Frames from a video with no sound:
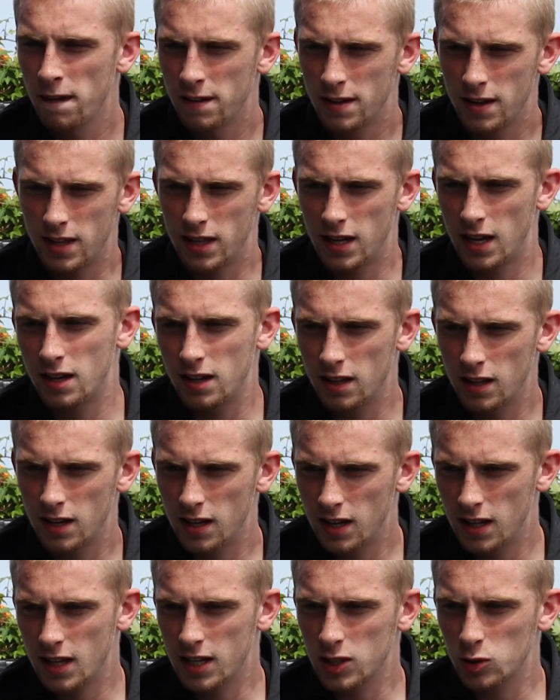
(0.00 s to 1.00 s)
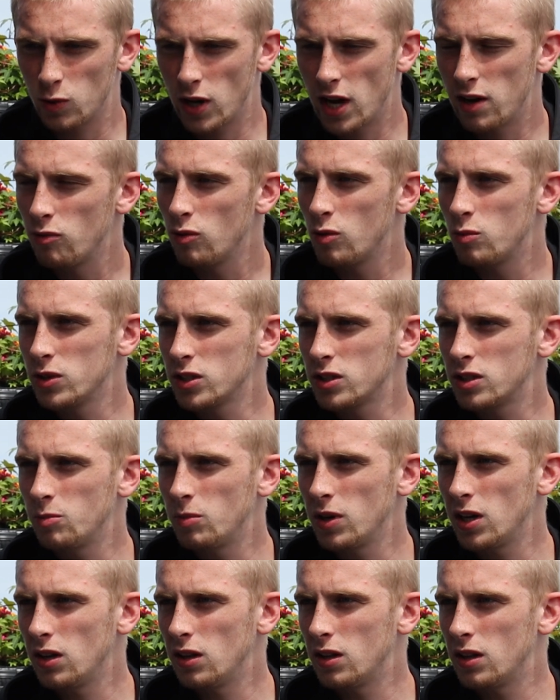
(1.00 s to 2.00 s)
at the end of the day, that's where everyone wants to
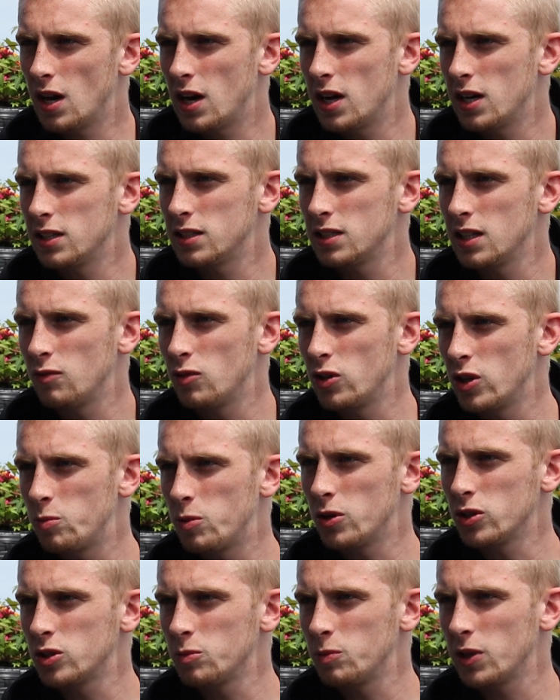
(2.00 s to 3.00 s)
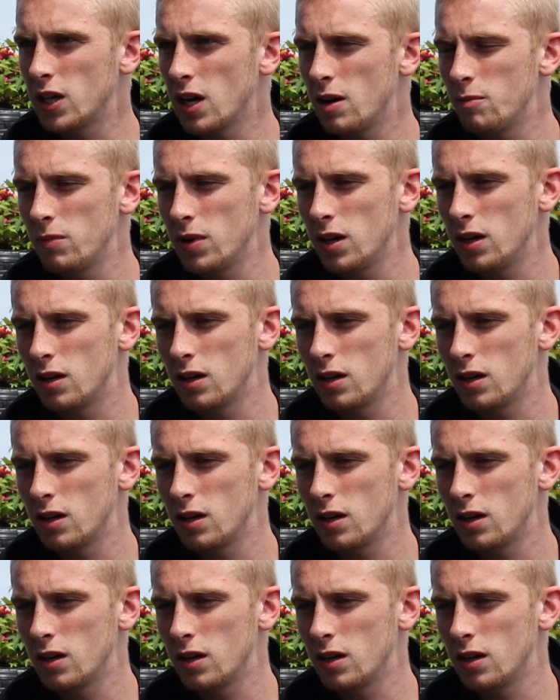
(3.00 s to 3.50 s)
be at the highest level they possibly can be.